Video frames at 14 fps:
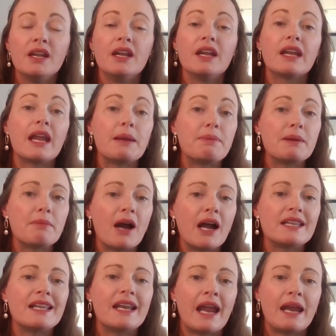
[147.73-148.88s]
Keep in mind
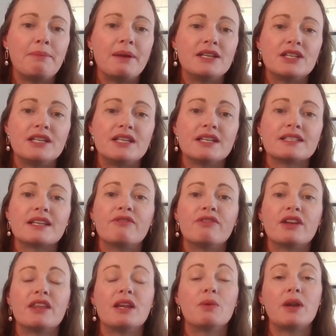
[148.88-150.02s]
that APG does
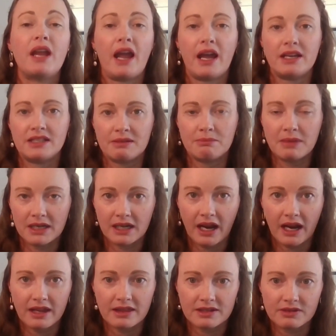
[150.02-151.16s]
everything we can to
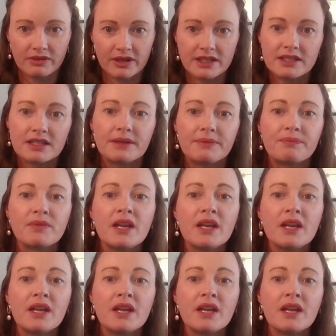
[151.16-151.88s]
mitigate this risk,